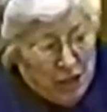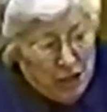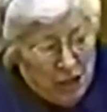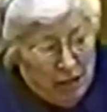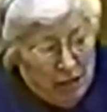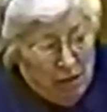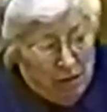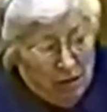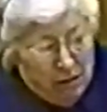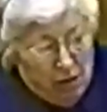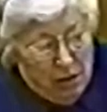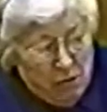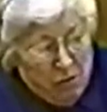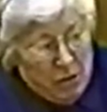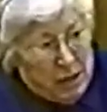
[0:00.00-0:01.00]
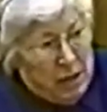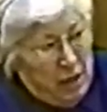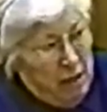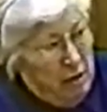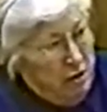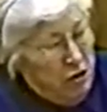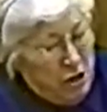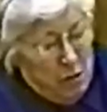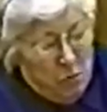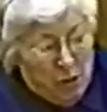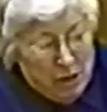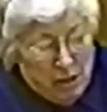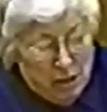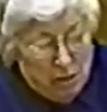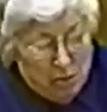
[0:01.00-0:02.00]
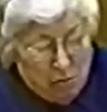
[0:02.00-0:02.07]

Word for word: She did not use cane. She wasn't